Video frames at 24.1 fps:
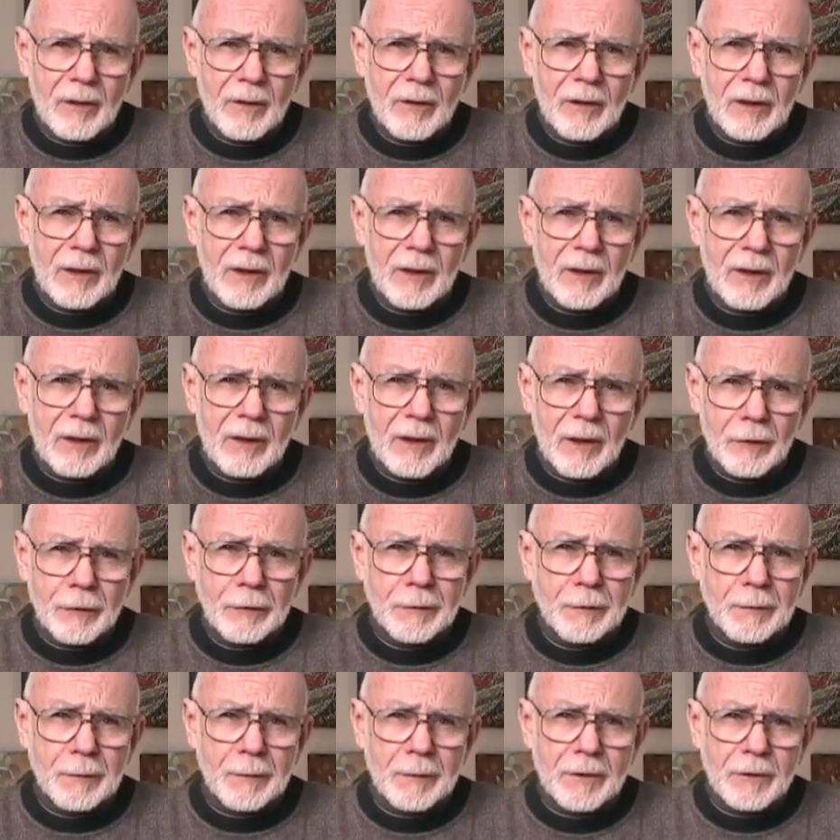the
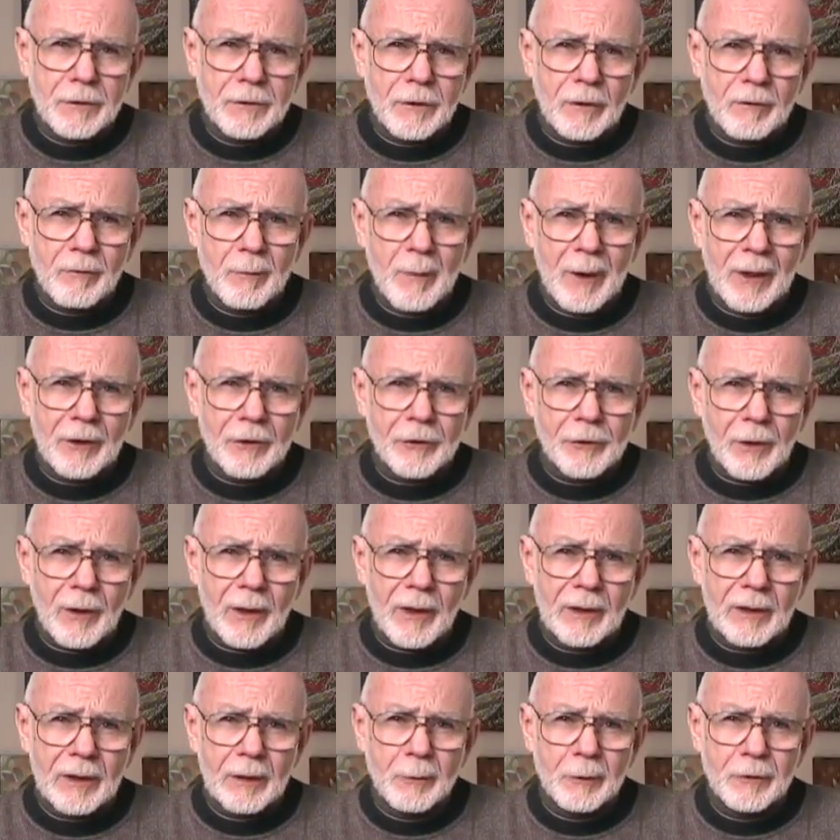histories of
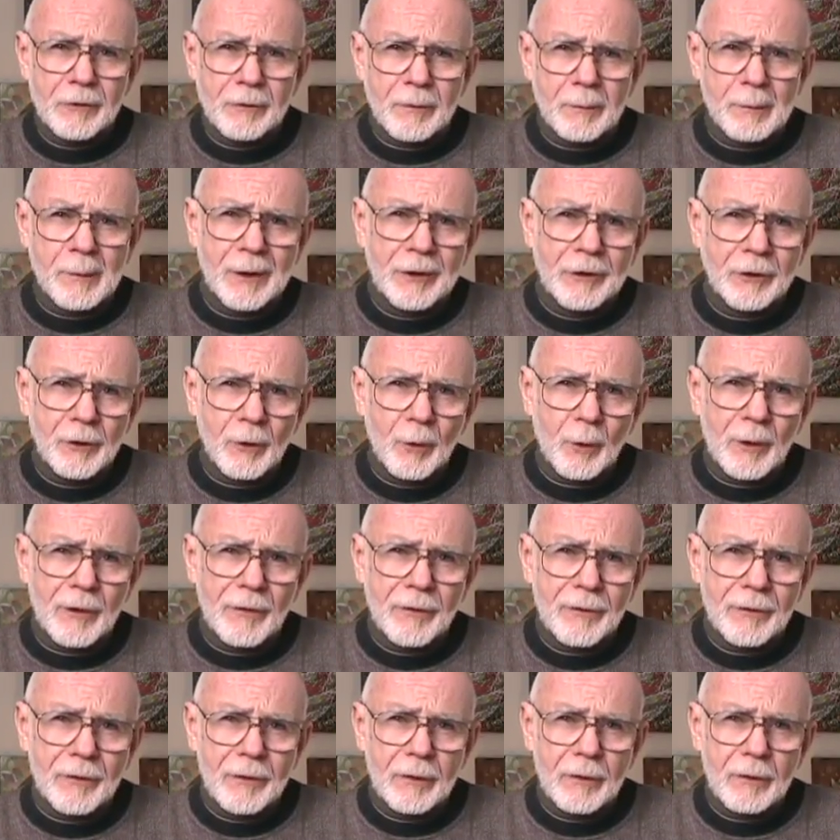Metatron. He was familiar
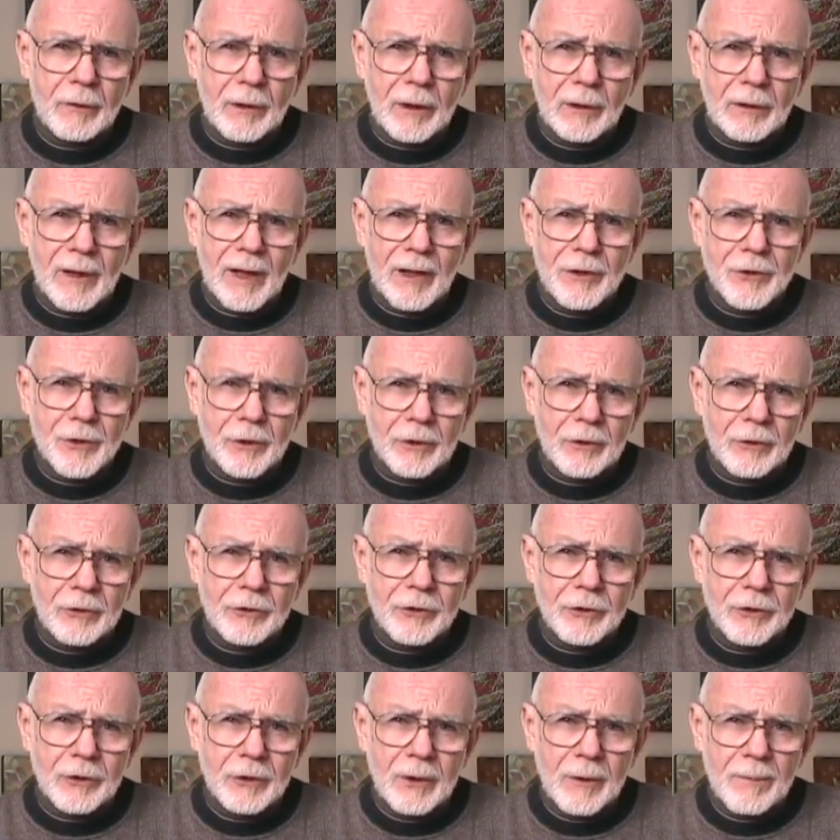with the
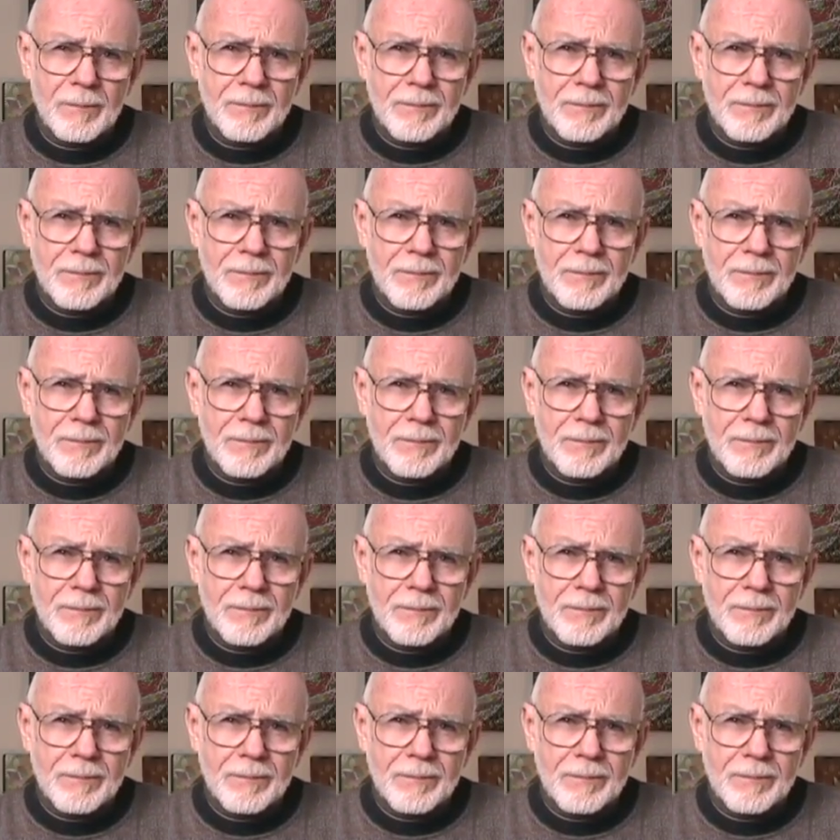legends.